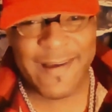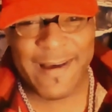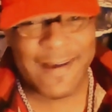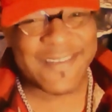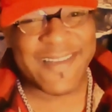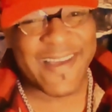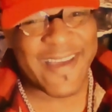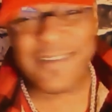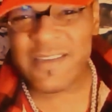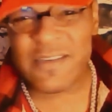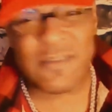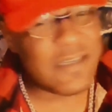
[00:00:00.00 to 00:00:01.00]
I was like, I
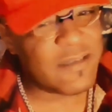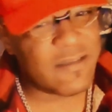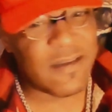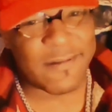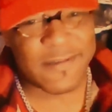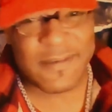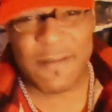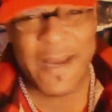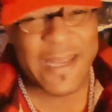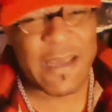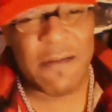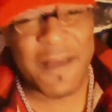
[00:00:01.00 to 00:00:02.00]
just need to talk to
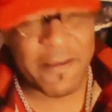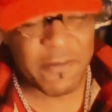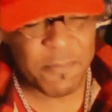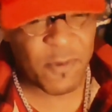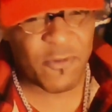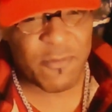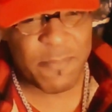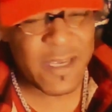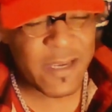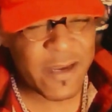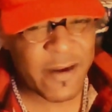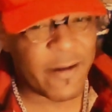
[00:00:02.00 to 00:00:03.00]
somebody. I'm not supposed to
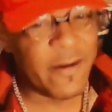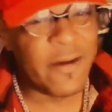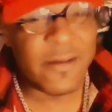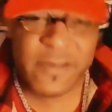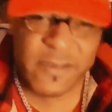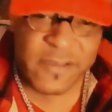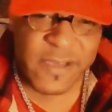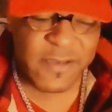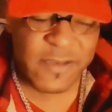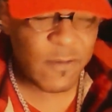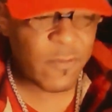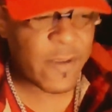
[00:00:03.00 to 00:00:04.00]
be here. She
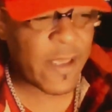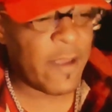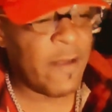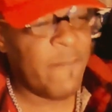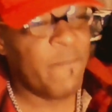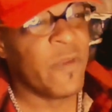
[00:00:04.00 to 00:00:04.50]
says, okay.